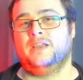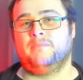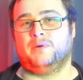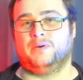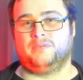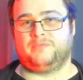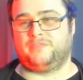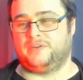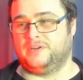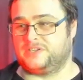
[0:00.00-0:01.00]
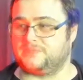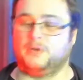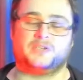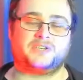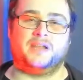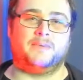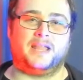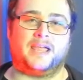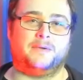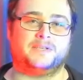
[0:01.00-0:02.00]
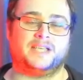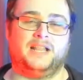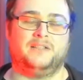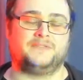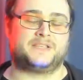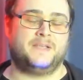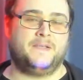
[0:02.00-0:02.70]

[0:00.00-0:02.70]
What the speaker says: But for a small streamer like ourselves,